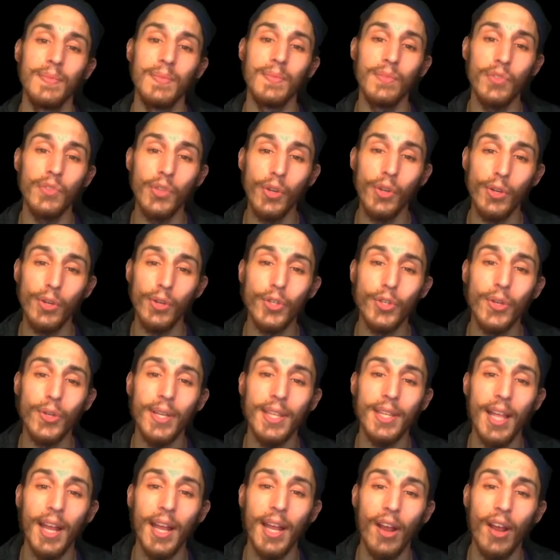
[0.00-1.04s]
Nurturing
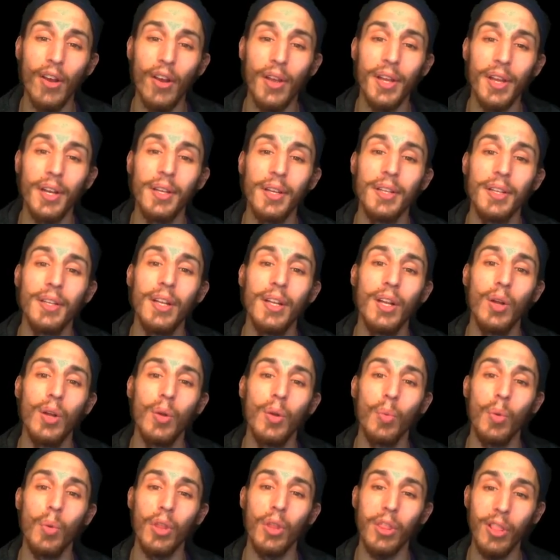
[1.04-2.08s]
that area
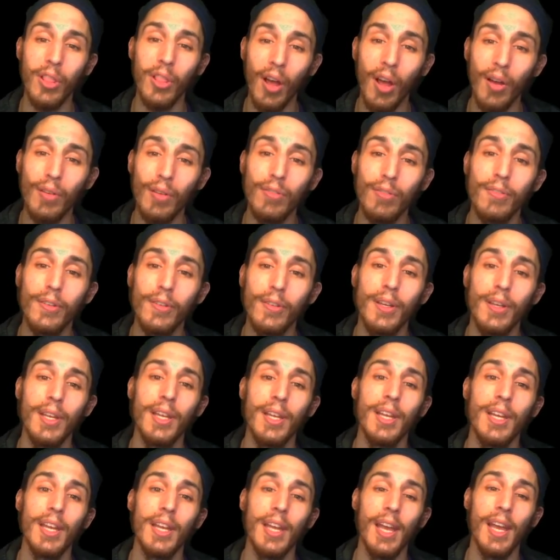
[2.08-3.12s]
with love
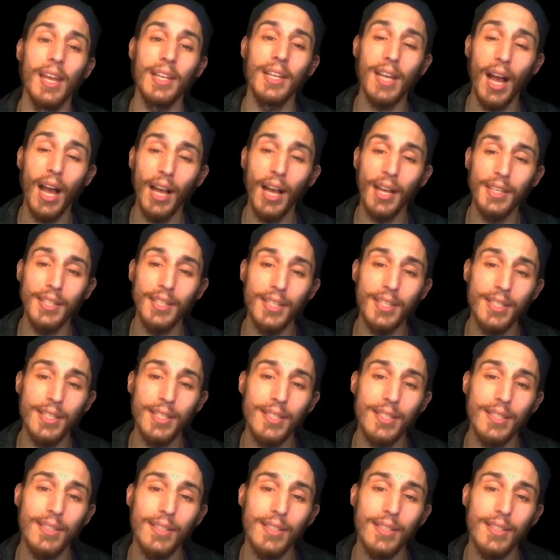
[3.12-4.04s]
and kindness,